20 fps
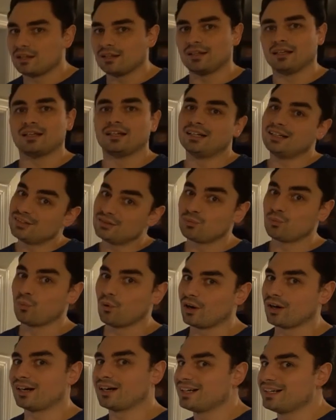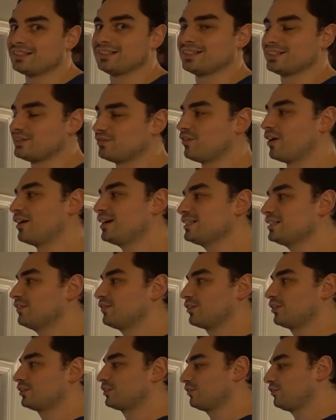it is what it is. It's very
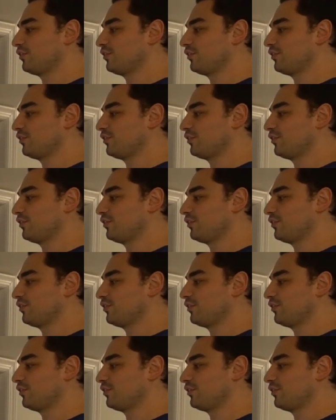difficult to